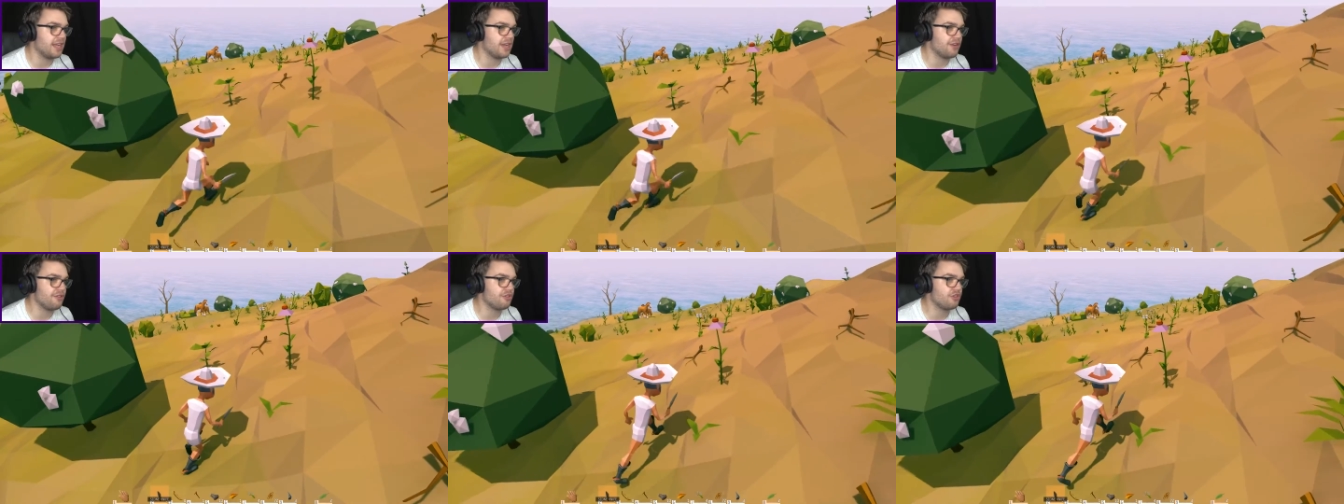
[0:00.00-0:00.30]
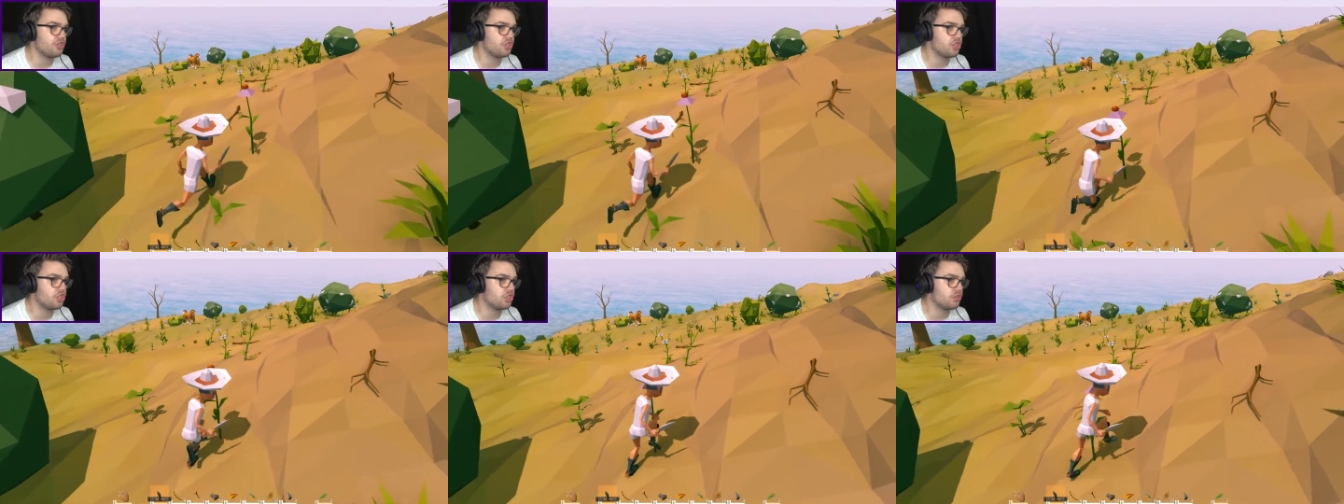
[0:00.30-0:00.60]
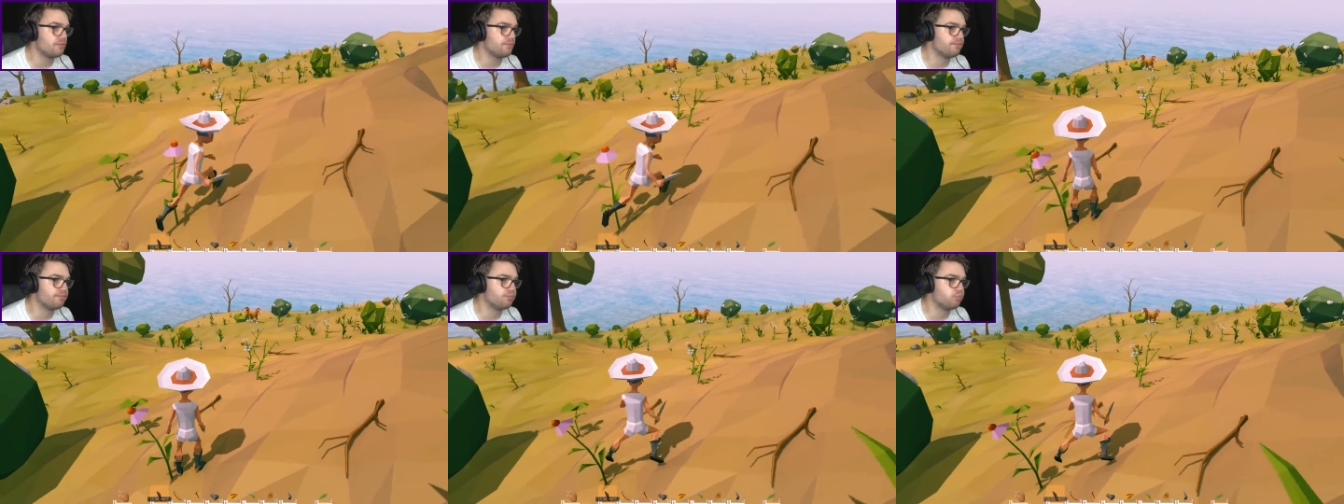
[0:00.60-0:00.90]
Are you
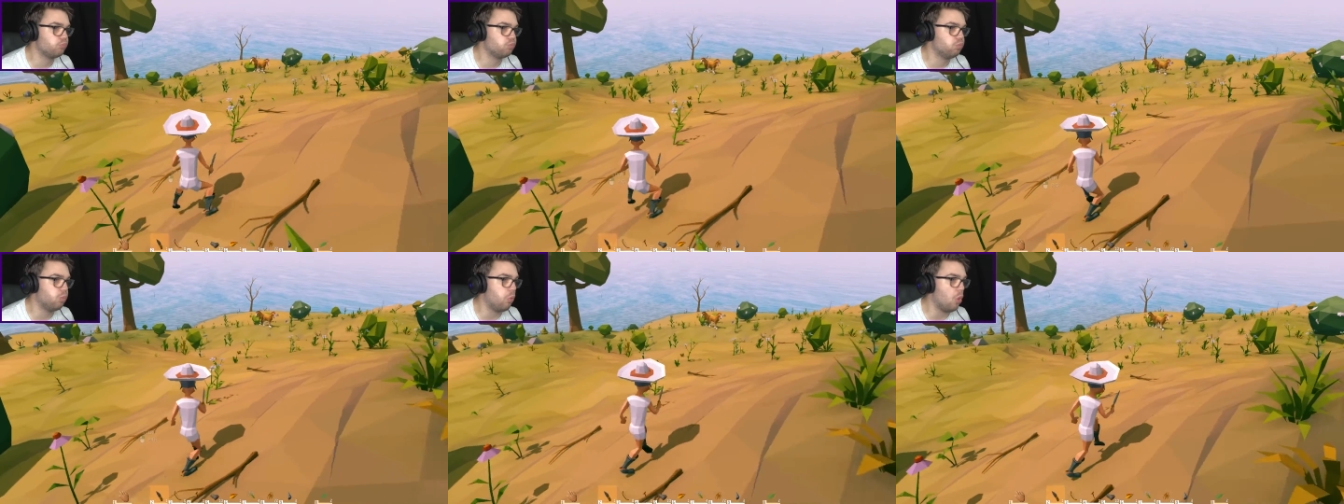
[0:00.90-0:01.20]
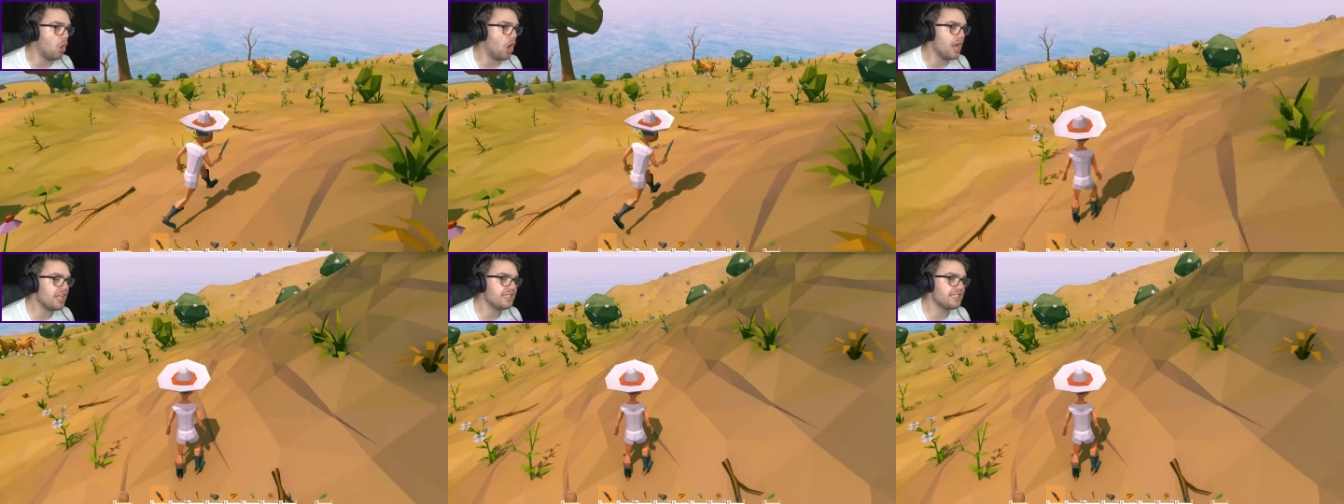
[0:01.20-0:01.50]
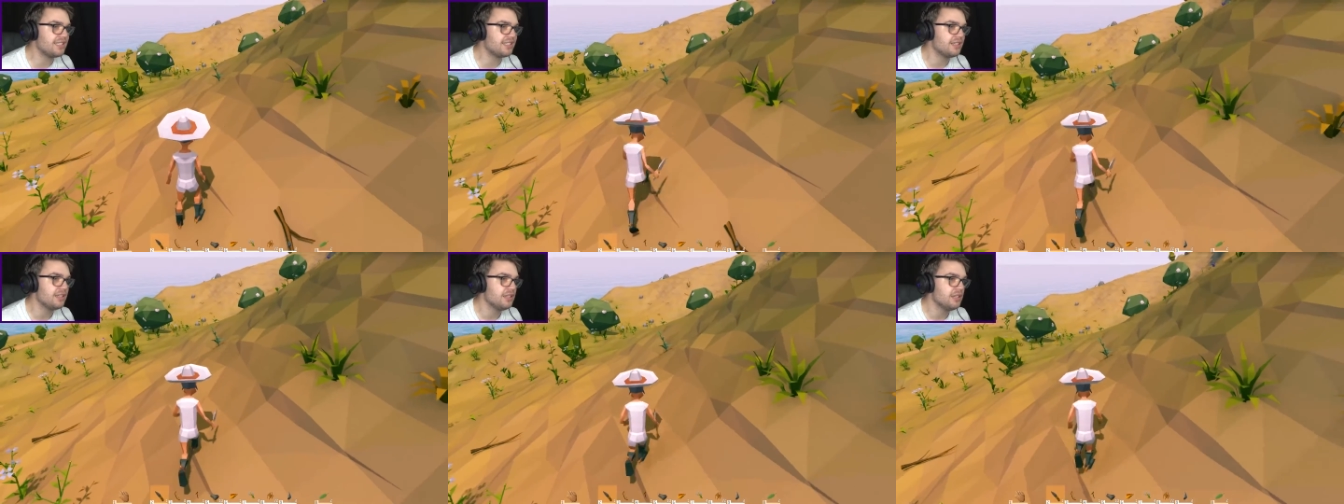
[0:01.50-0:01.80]

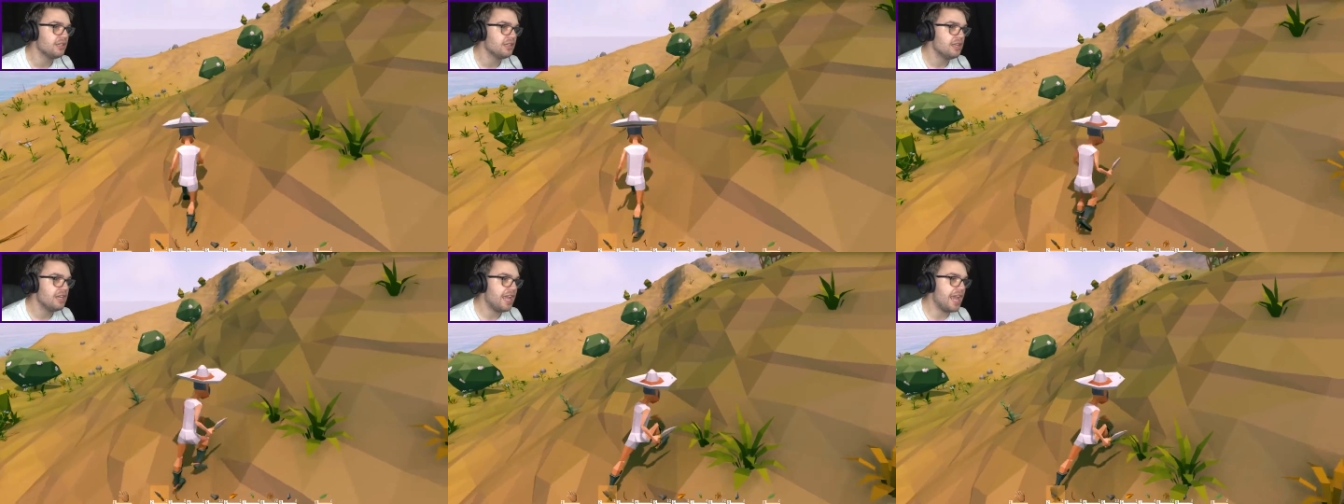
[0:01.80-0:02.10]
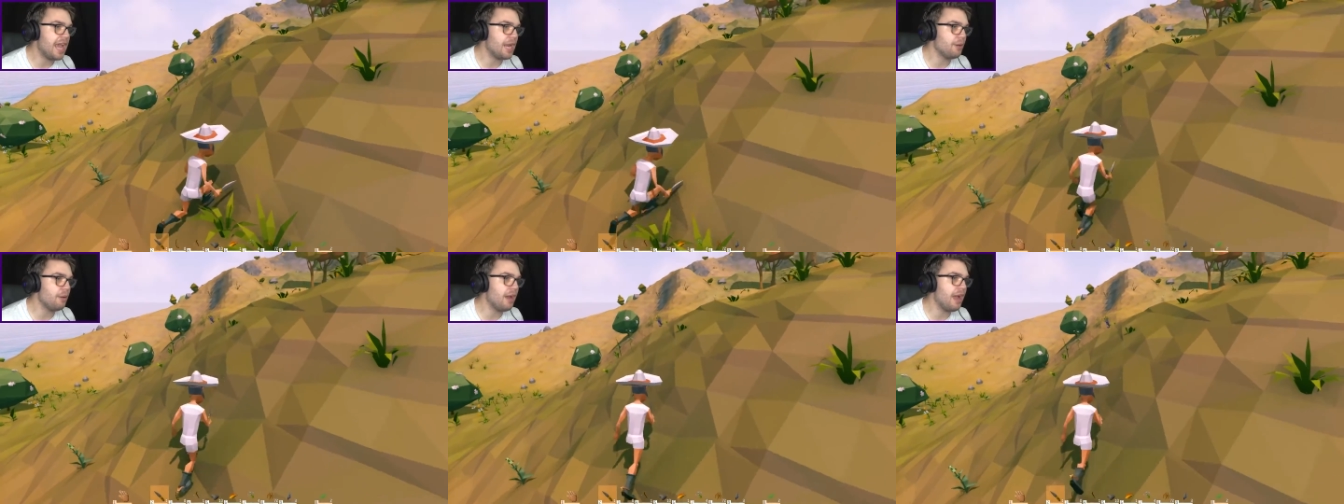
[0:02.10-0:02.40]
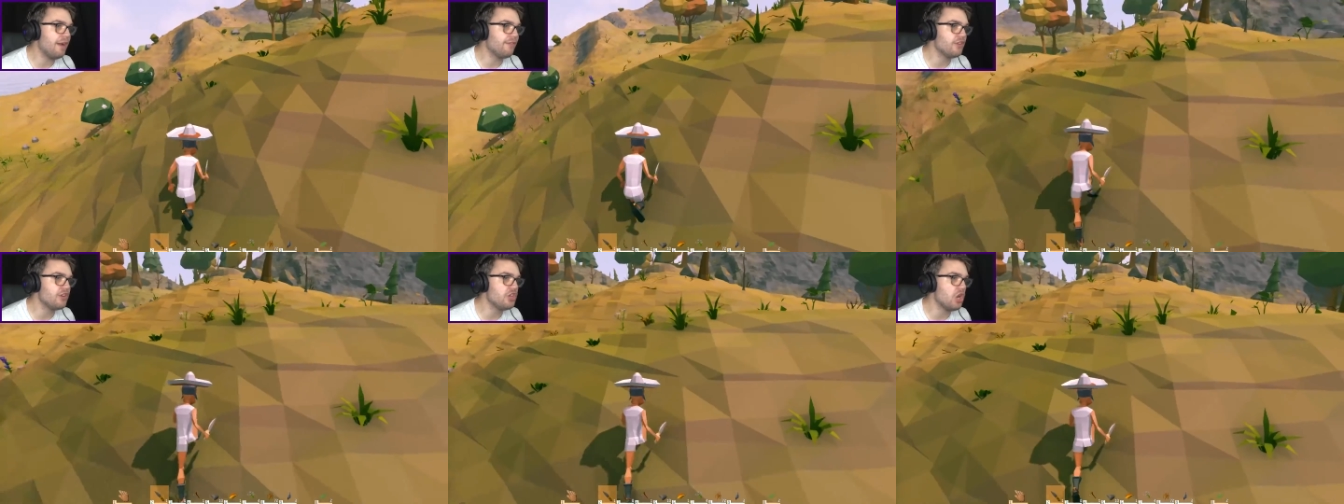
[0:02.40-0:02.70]
what? How do I
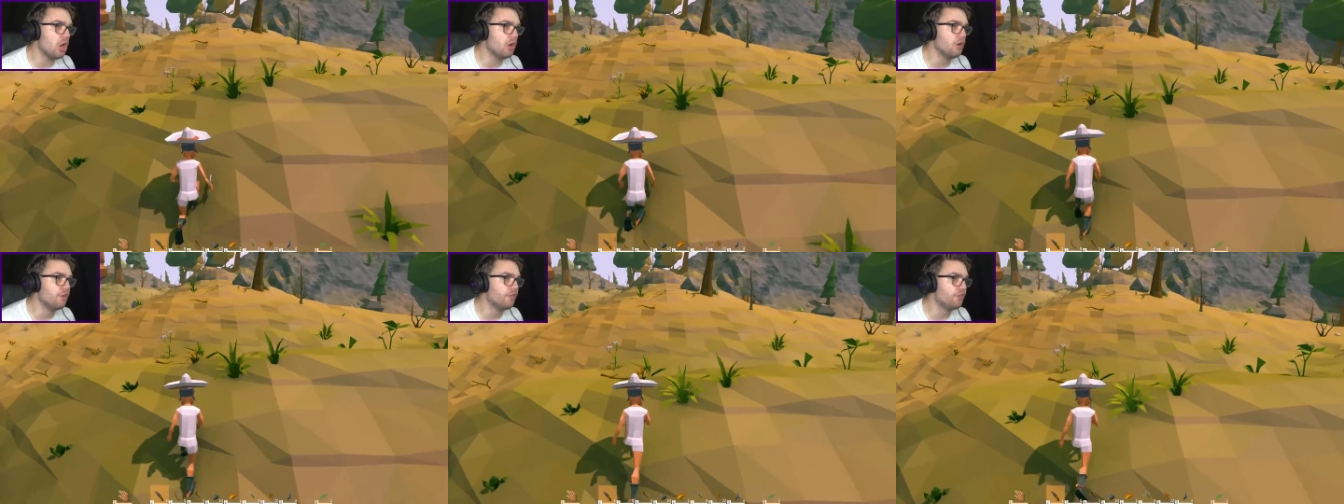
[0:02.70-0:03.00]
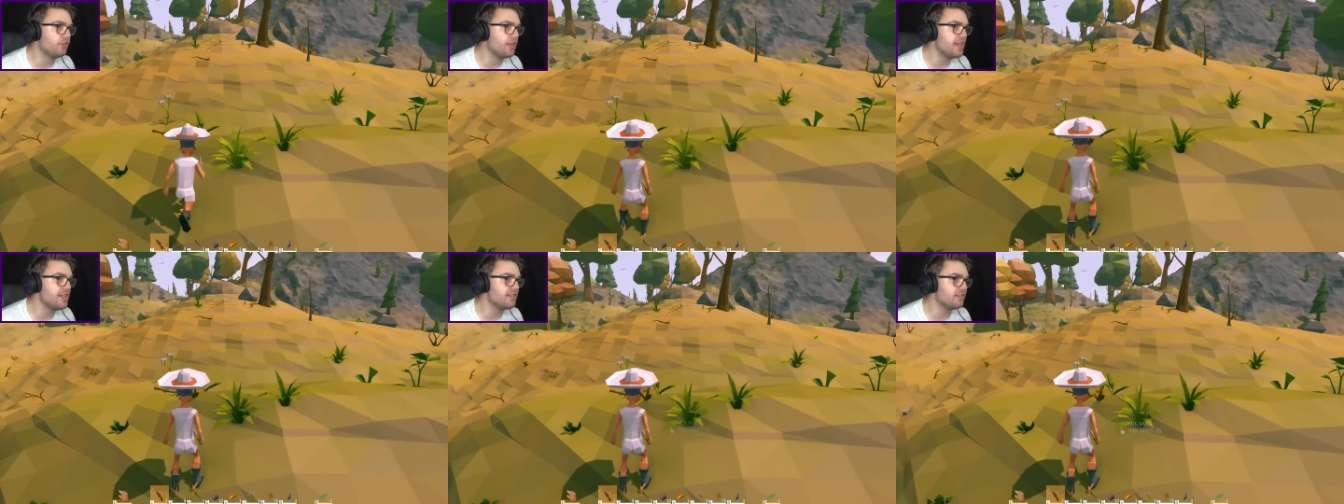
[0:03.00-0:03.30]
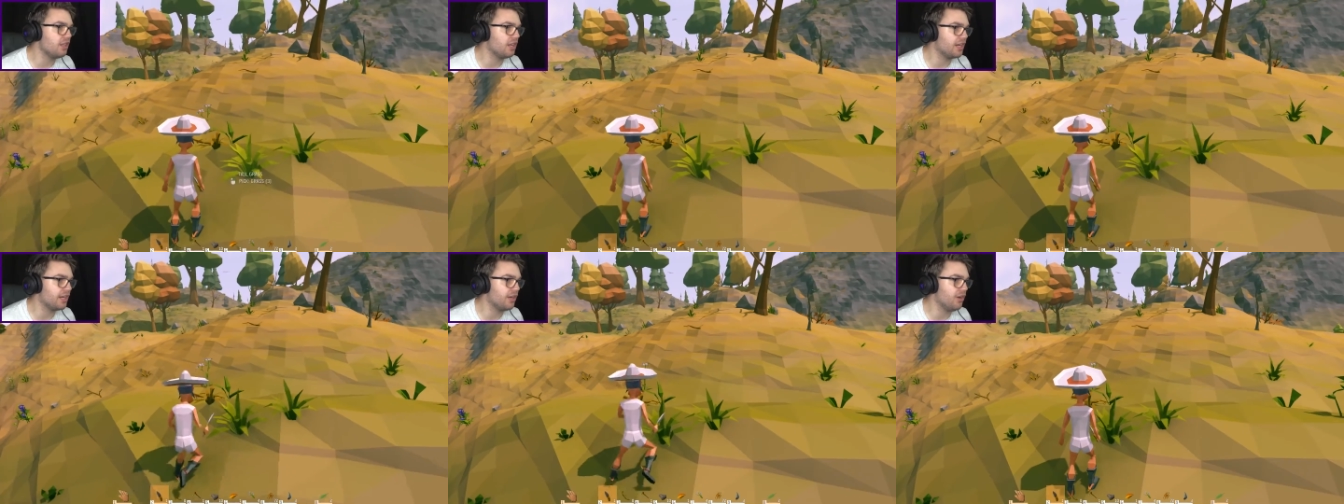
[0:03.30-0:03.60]
have no flint,
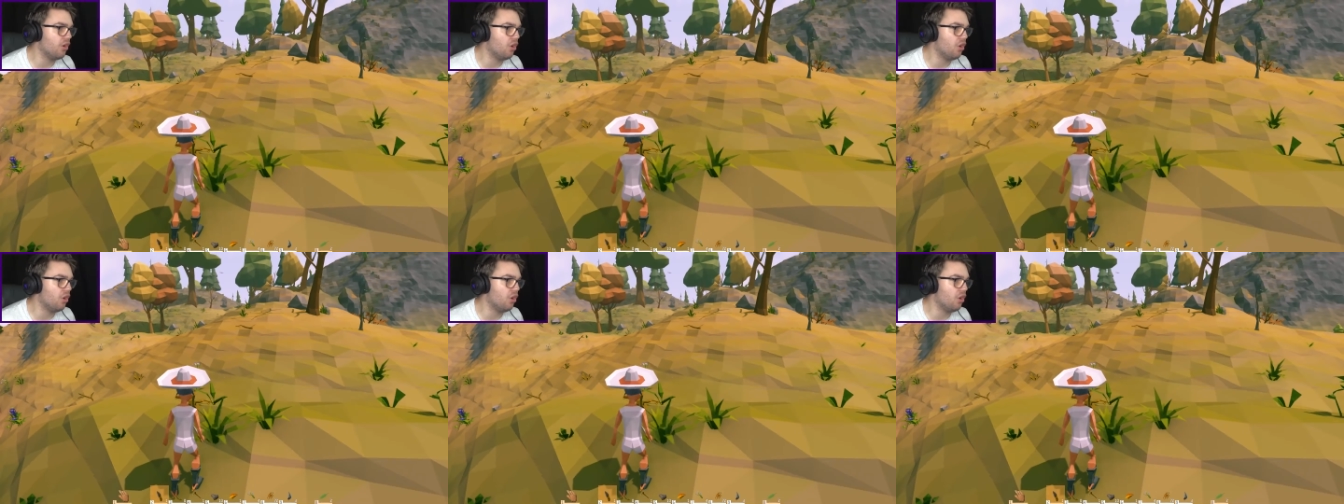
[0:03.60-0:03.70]
like, at